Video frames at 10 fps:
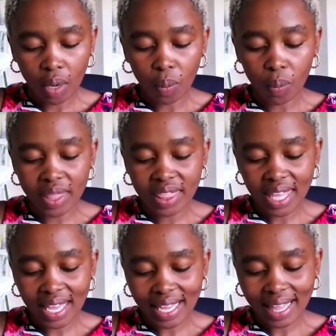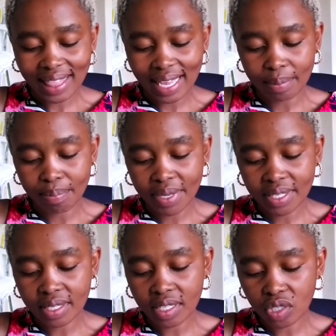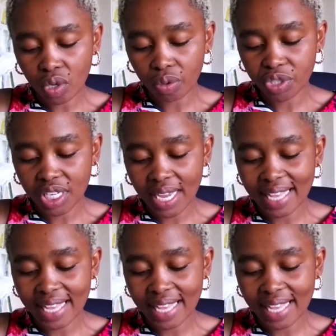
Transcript: We think that business coaching